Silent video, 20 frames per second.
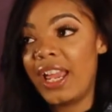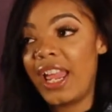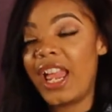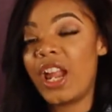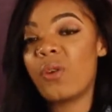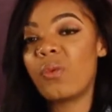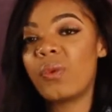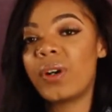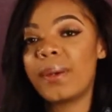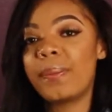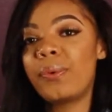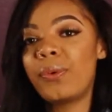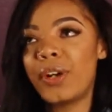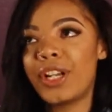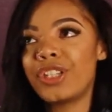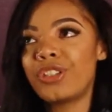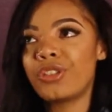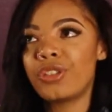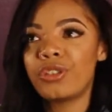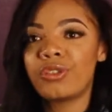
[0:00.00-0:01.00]
At what
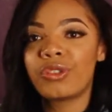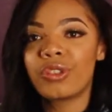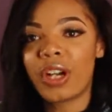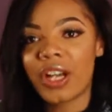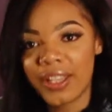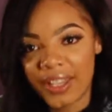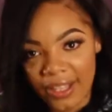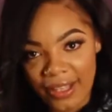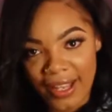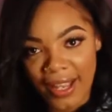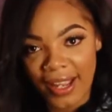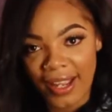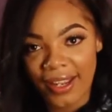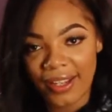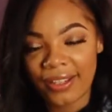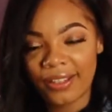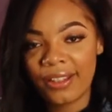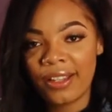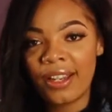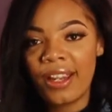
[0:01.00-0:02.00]
point do you draw the
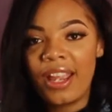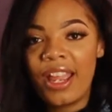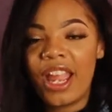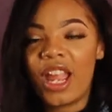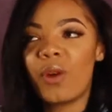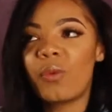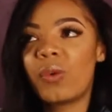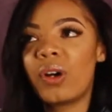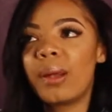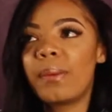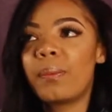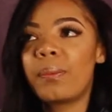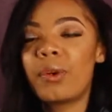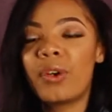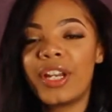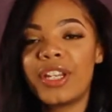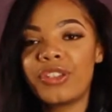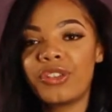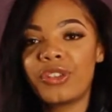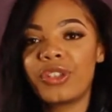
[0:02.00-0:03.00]
line? At what
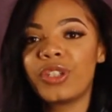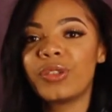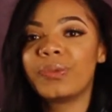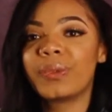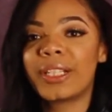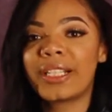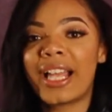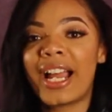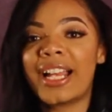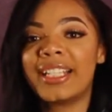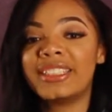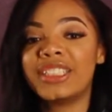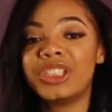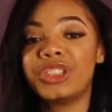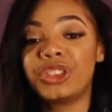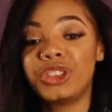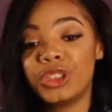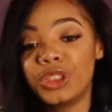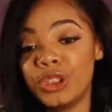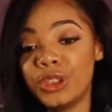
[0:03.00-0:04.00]
point do you realize
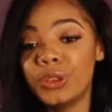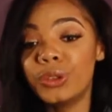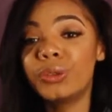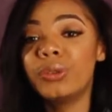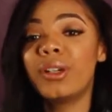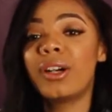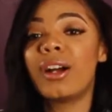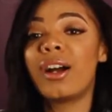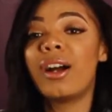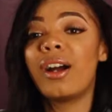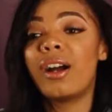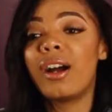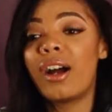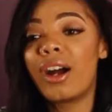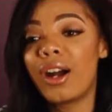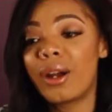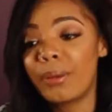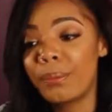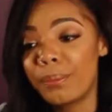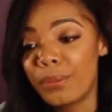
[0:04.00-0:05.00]
that you
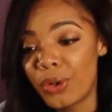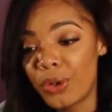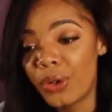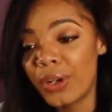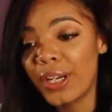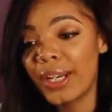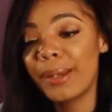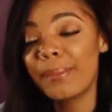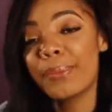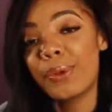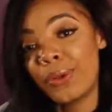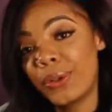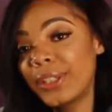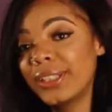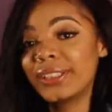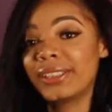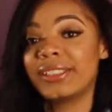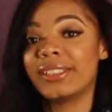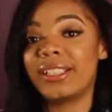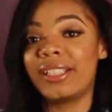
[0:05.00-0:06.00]
are more
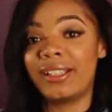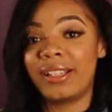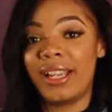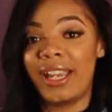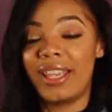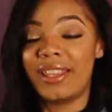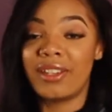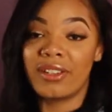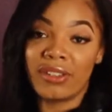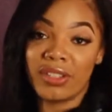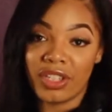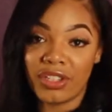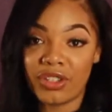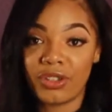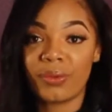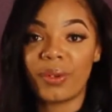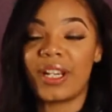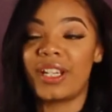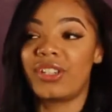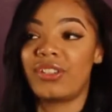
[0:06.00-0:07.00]
important in this
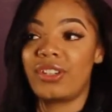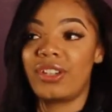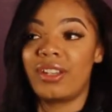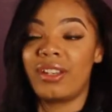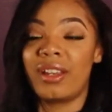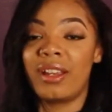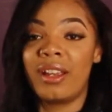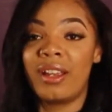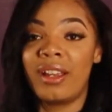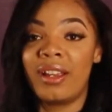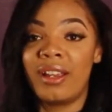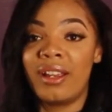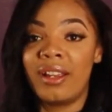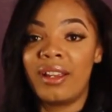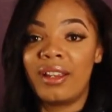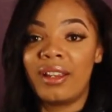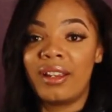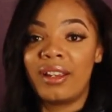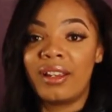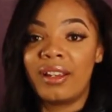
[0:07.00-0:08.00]
situation?
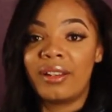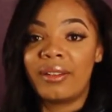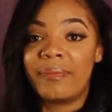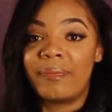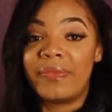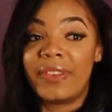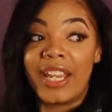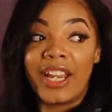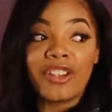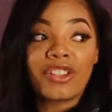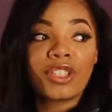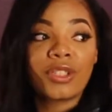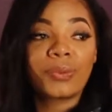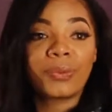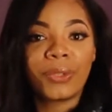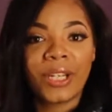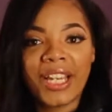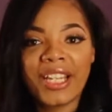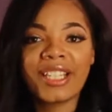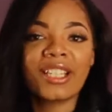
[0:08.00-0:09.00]
There's a
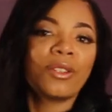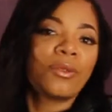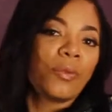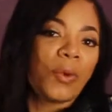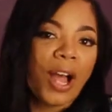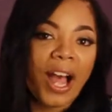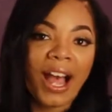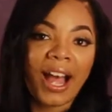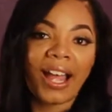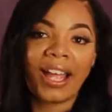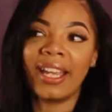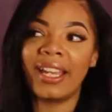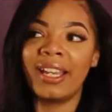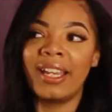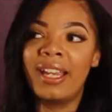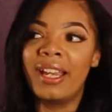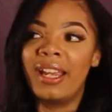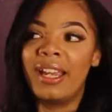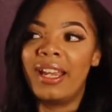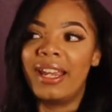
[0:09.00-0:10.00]
reason why
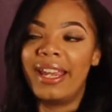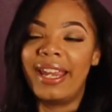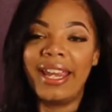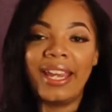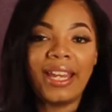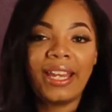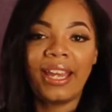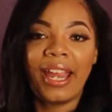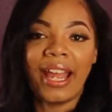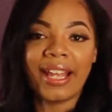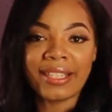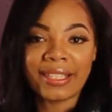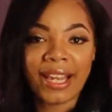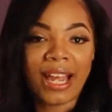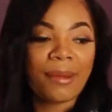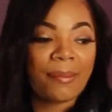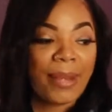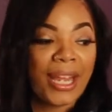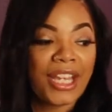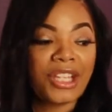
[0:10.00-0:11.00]
he has
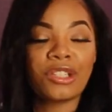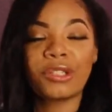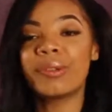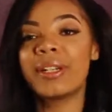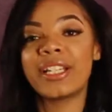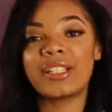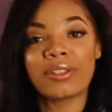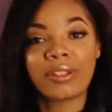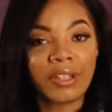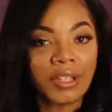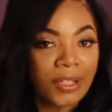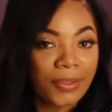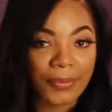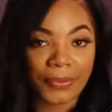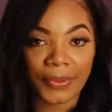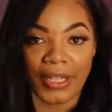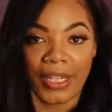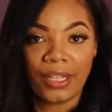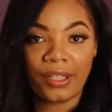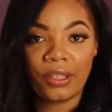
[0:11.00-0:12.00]
not made you his
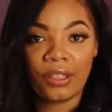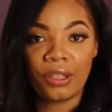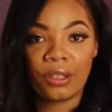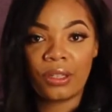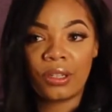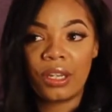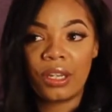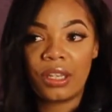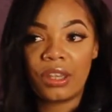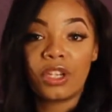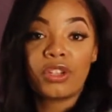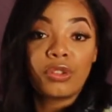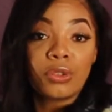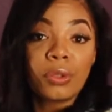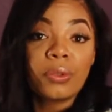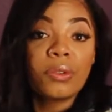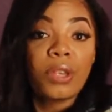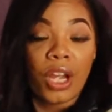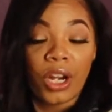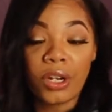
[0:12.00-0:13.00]
girlfriend. The
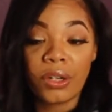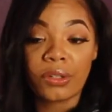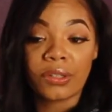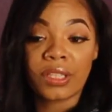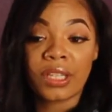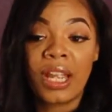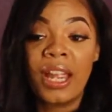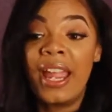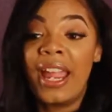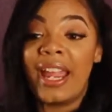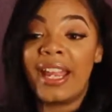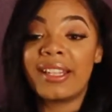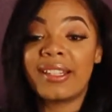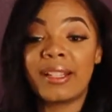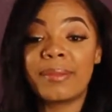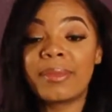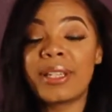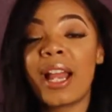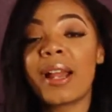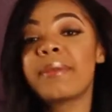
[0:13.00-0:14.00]
truth hurts, and
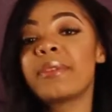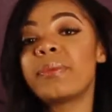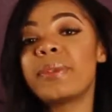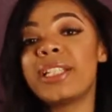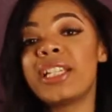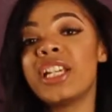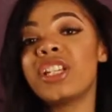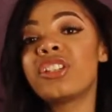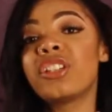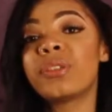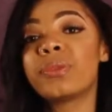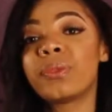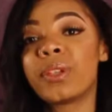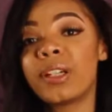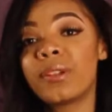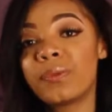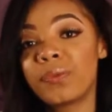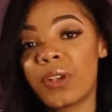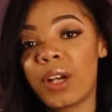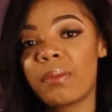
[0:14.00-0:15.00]
sometimes we tend to
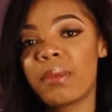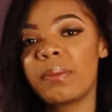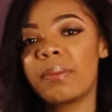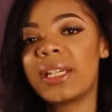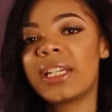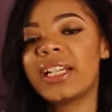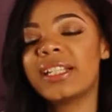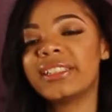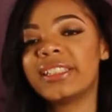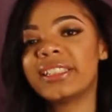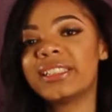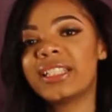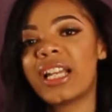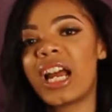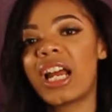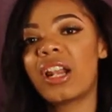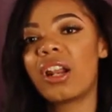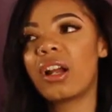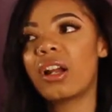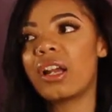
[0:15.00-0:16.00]
run from it because it's
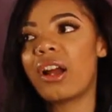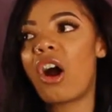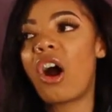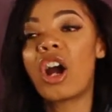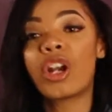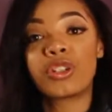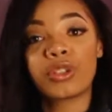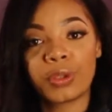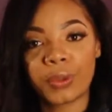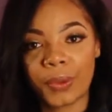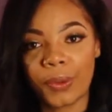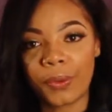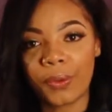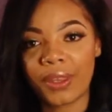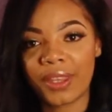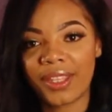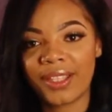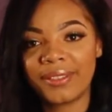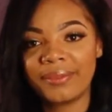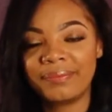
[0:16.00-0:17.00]
not our truth.